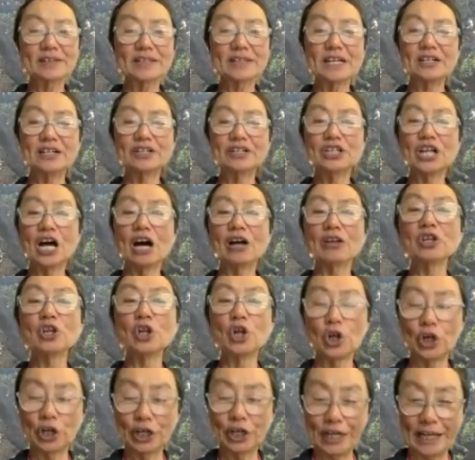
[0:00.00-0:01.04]
They're not
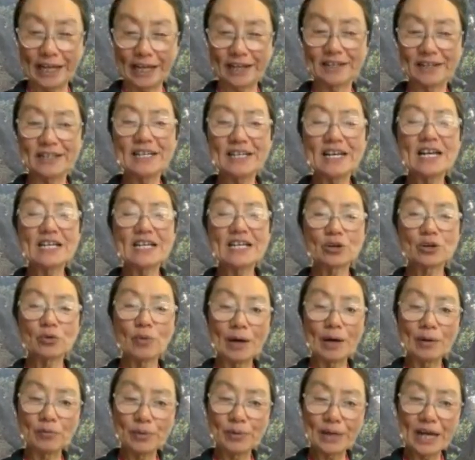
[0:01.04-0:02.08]
learning. So
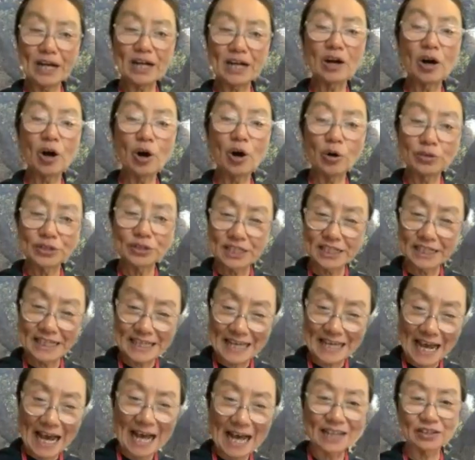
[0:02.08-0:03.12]
when we are all
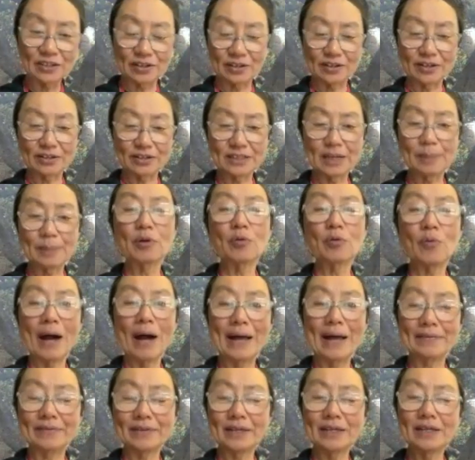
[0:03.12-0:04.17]
together, number
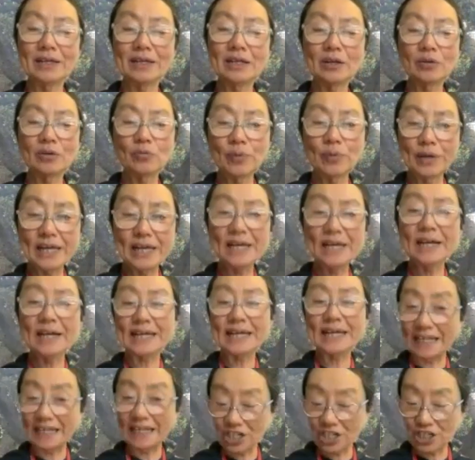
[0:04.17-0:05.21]
one, we
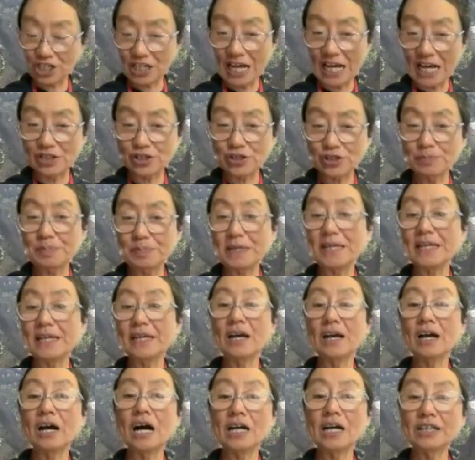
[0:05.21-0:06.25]
get the chance to
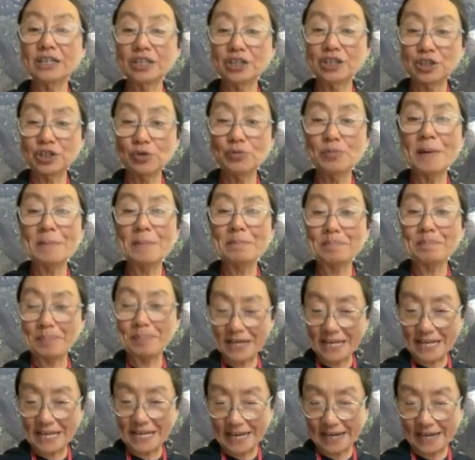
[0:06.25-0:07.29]
be a human
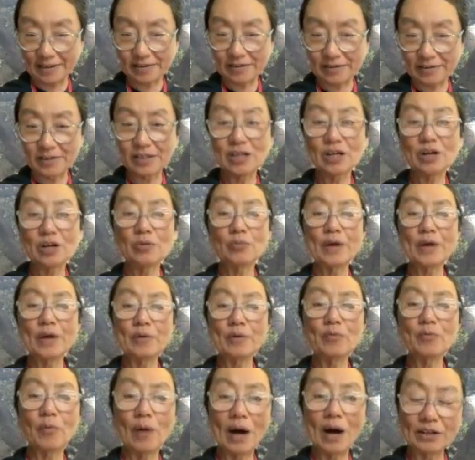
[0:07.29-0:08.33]
being.
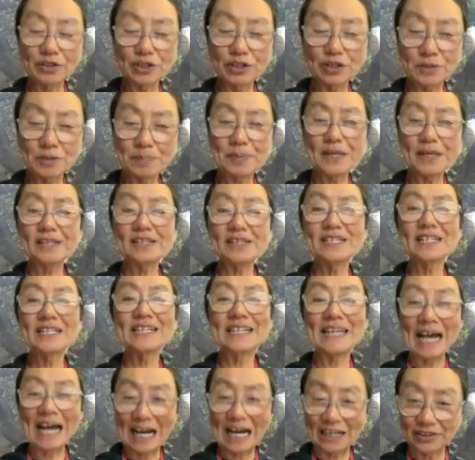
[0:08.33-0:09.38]
We want to be
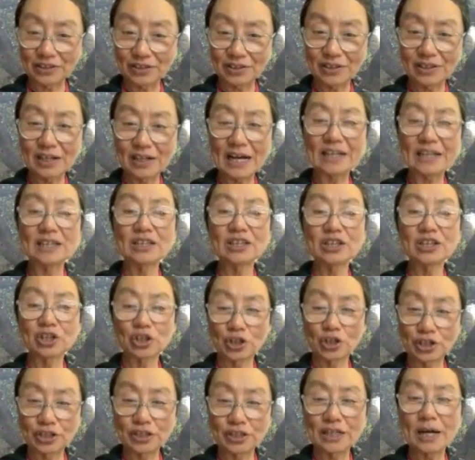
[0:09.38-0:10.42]
together and
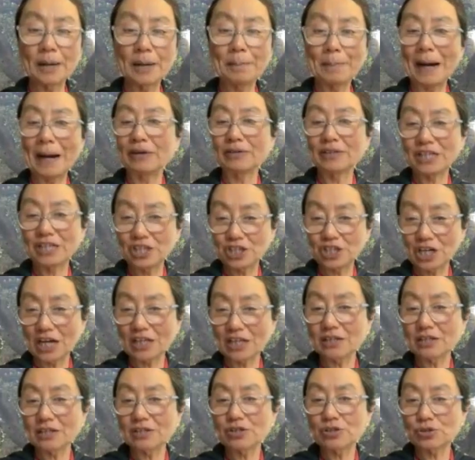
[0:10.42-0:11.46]
learn about each
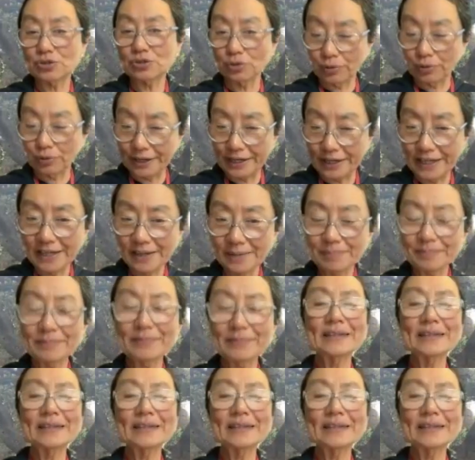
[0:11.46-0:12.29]
other's story.